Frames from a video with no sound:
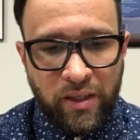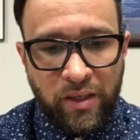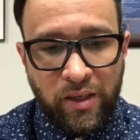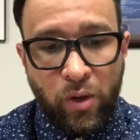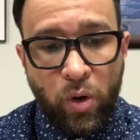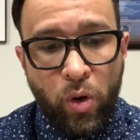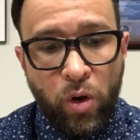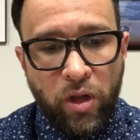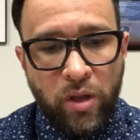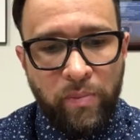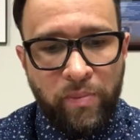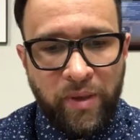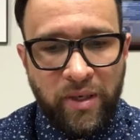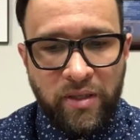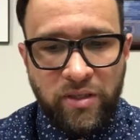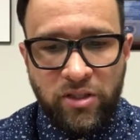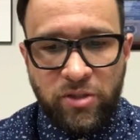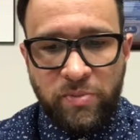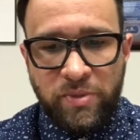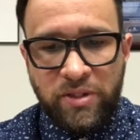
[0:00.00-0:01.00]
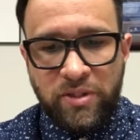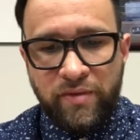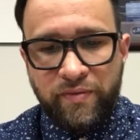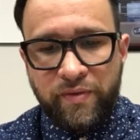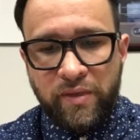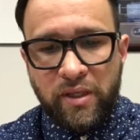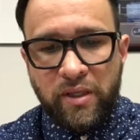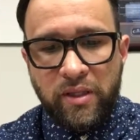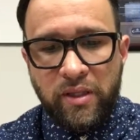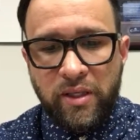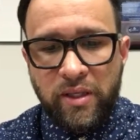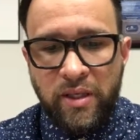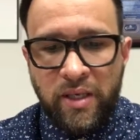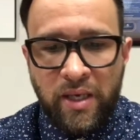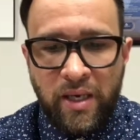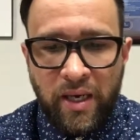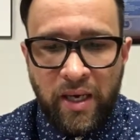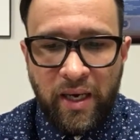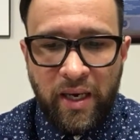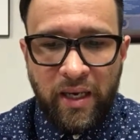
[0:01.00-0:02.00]
at an oil painting specifically,
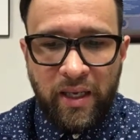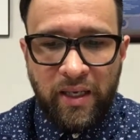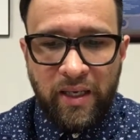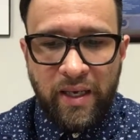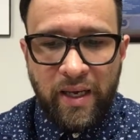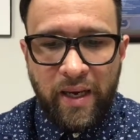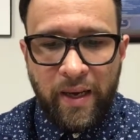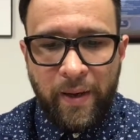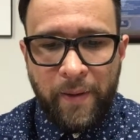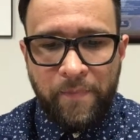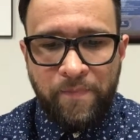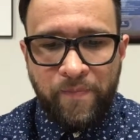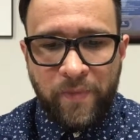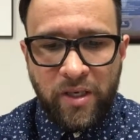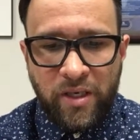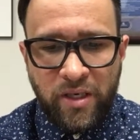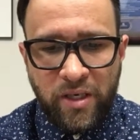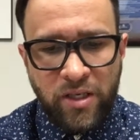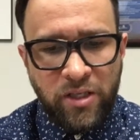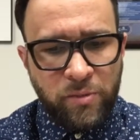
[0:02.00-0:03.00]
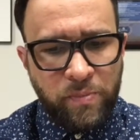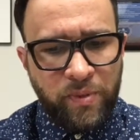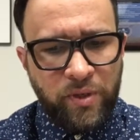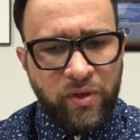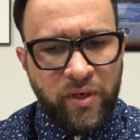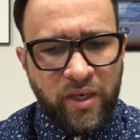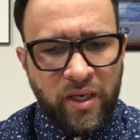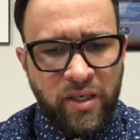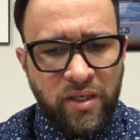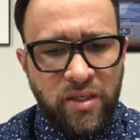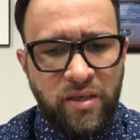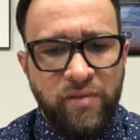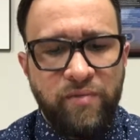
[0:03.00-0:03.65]
and it is very